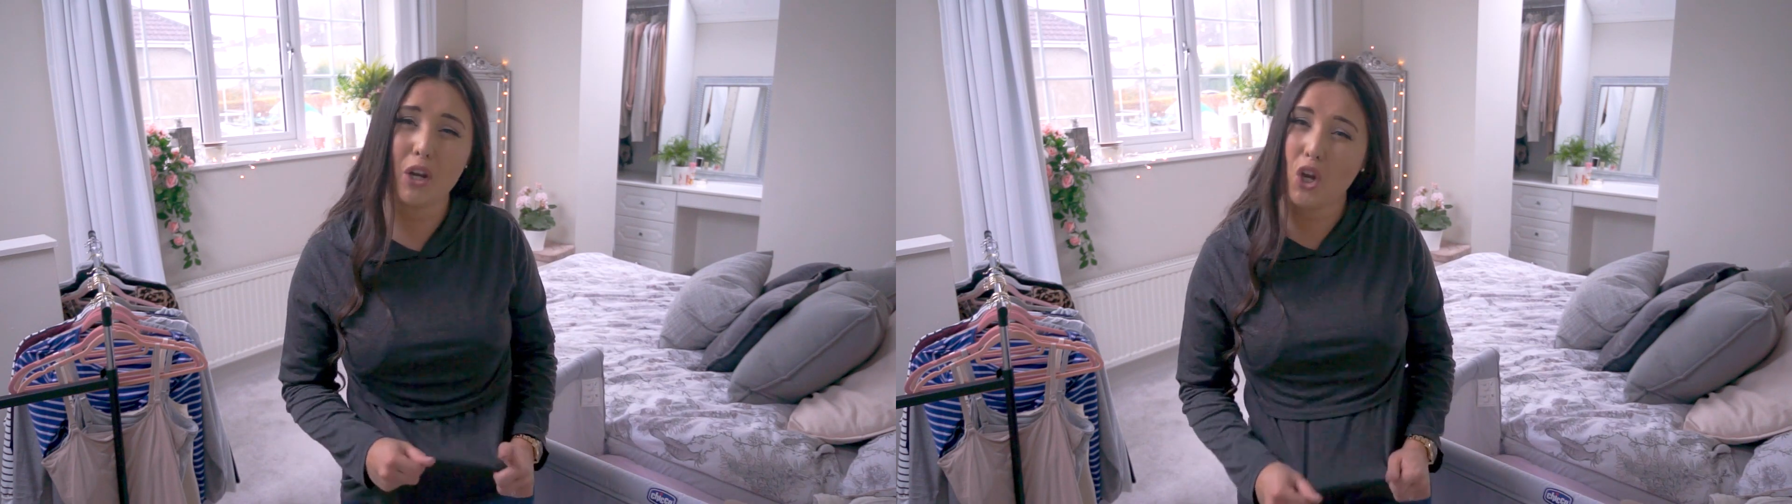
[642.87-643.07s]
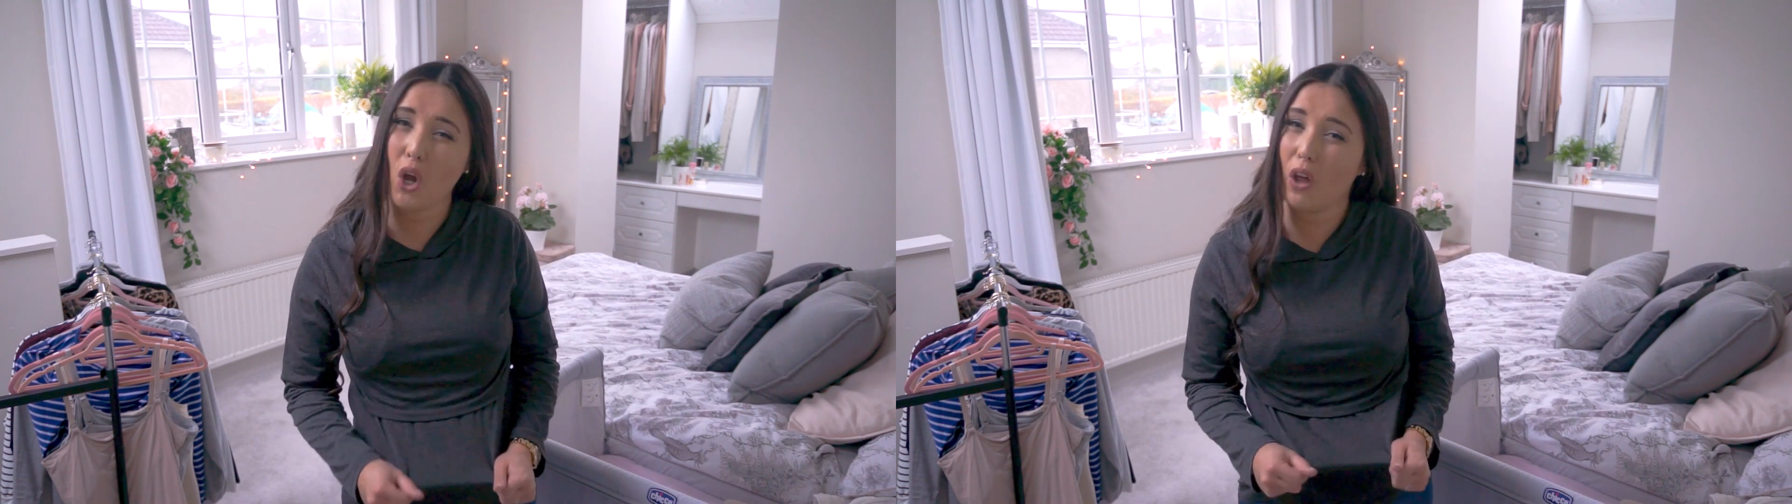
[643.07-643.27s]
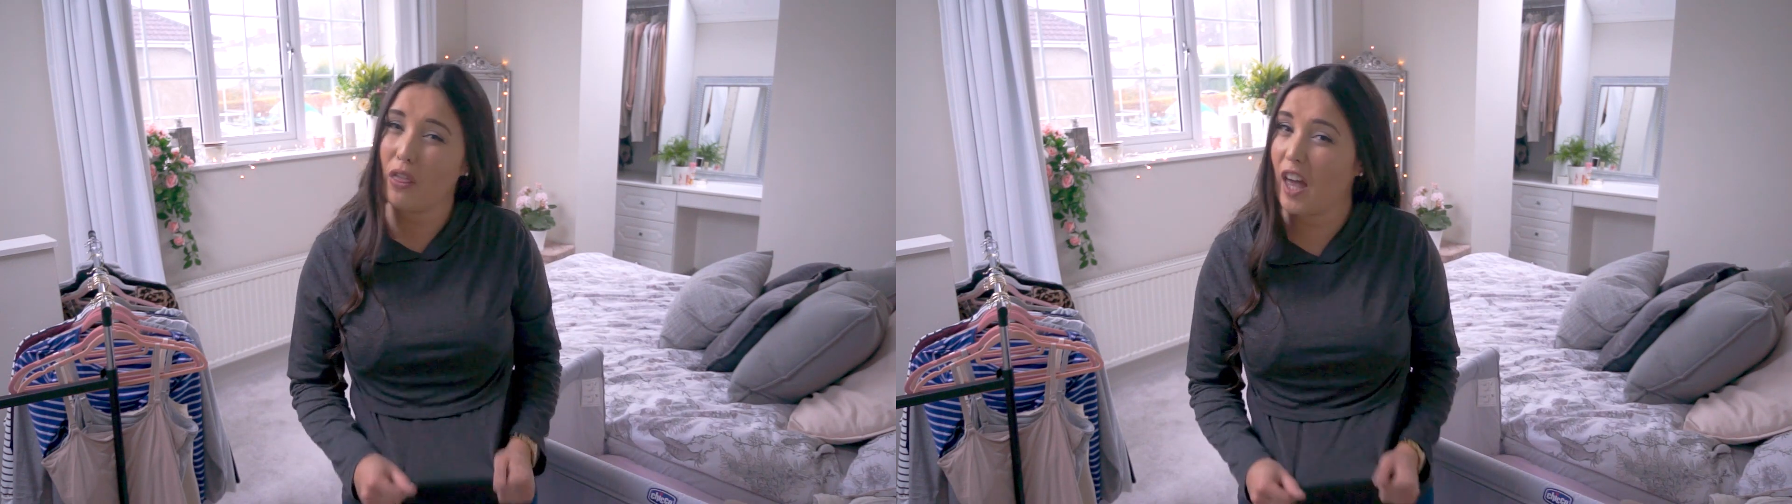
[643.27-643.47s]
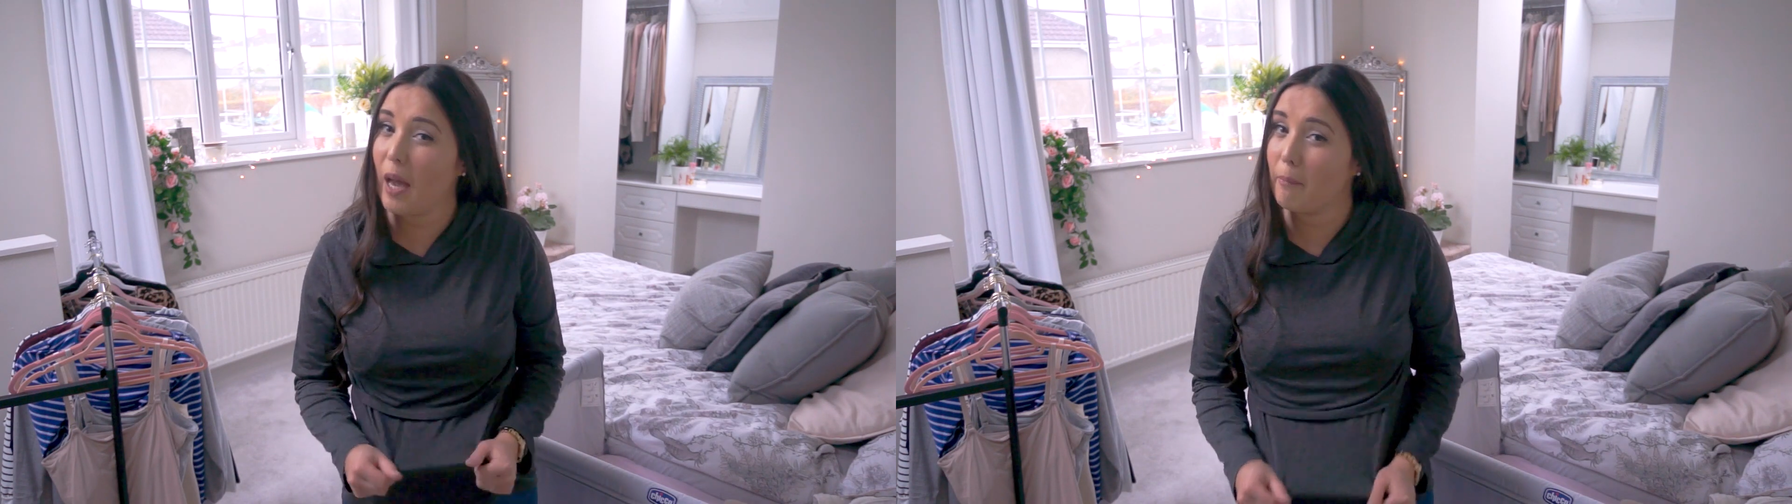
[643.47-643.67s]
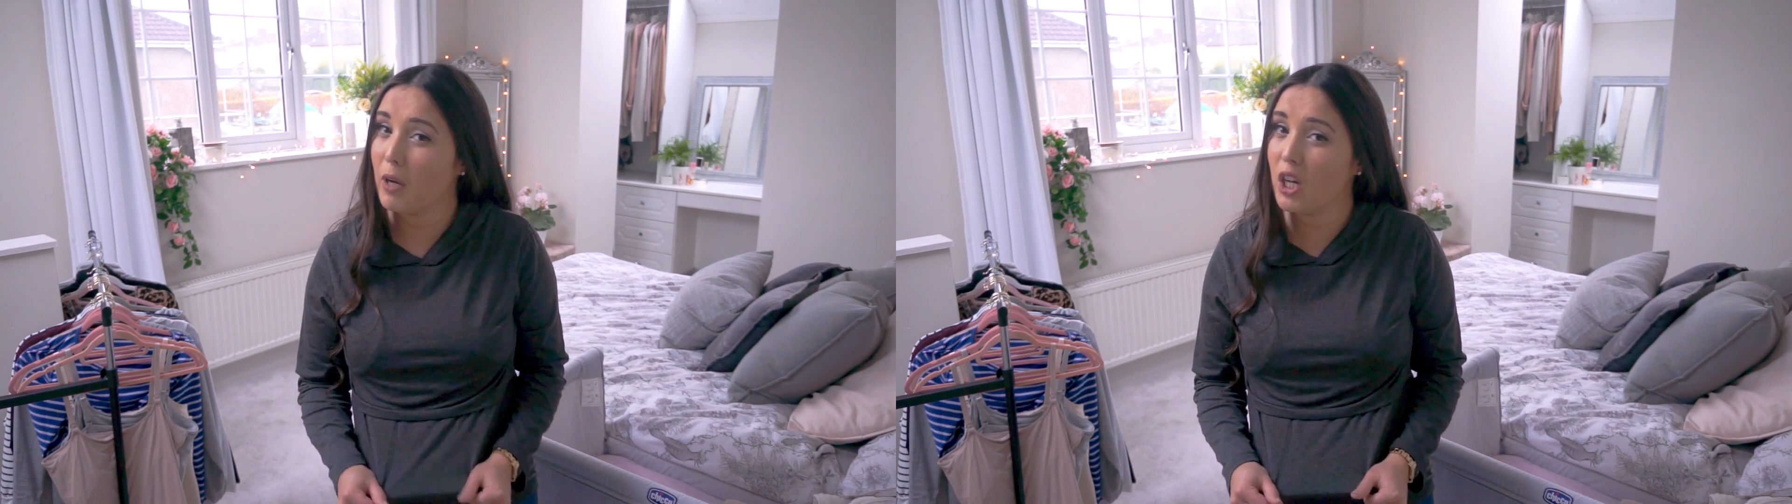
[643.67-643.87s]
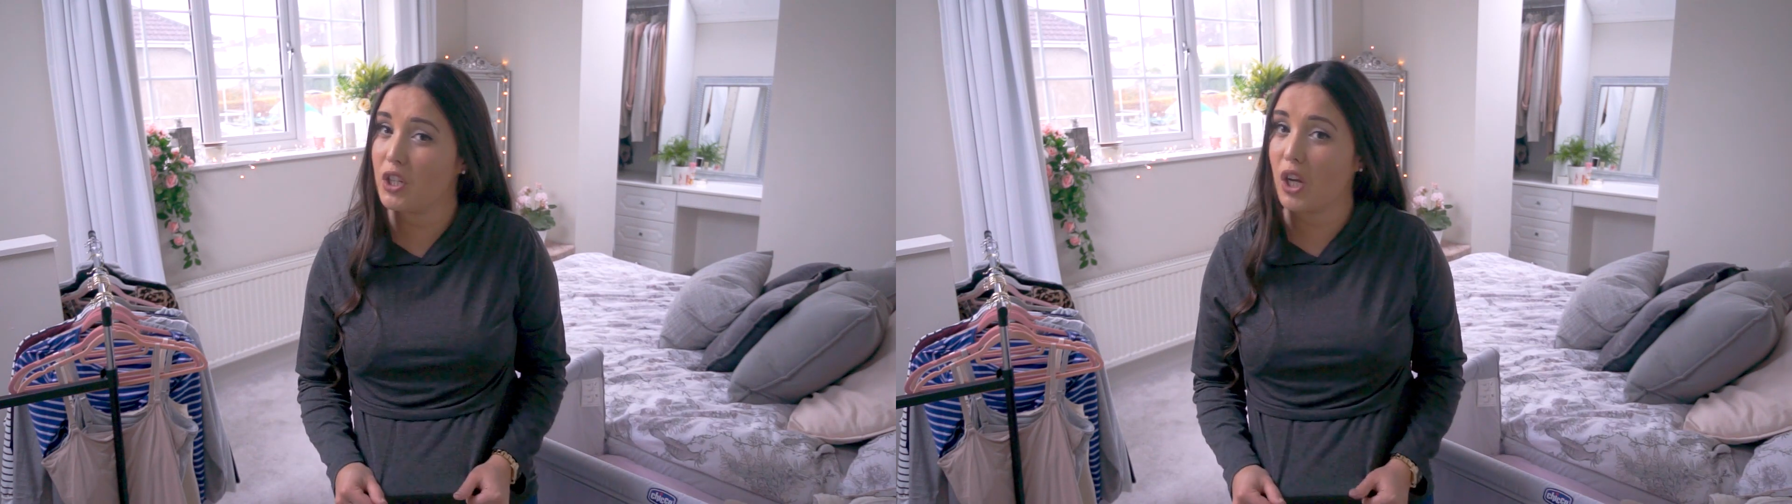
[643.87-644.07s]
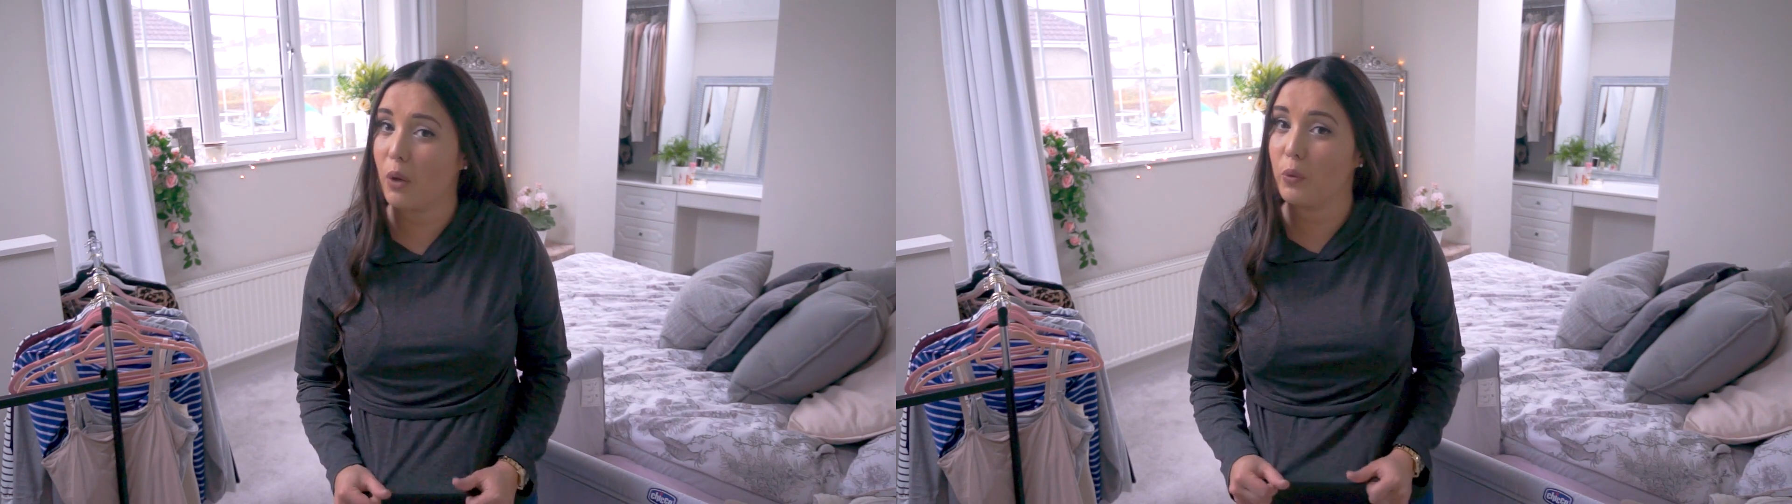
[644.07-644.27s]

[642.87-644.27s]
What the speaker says: but not that much.